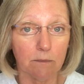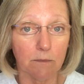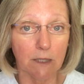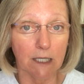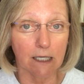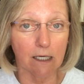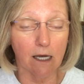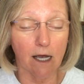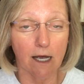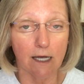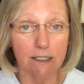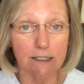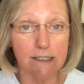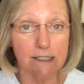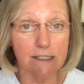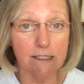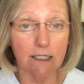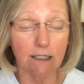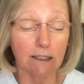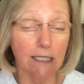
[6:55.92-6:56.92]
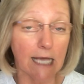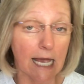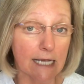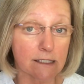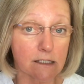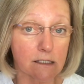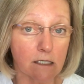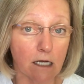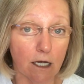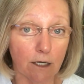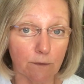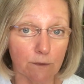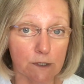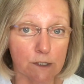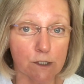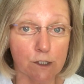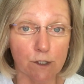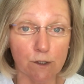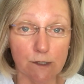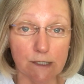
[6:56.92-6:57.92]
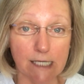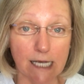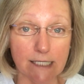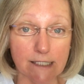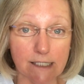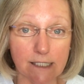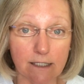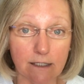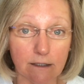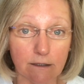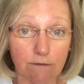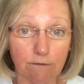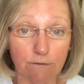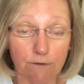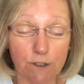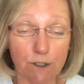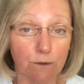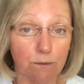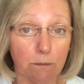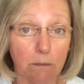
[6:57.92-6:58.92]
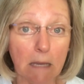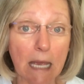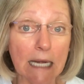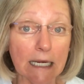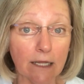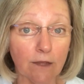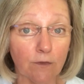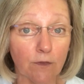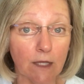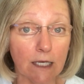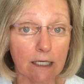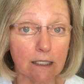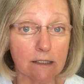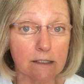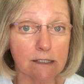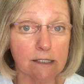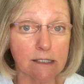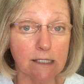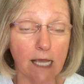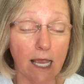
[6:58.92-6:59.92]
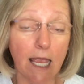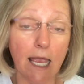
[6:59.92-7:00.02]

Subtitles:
because the last dog was too sensitive to many things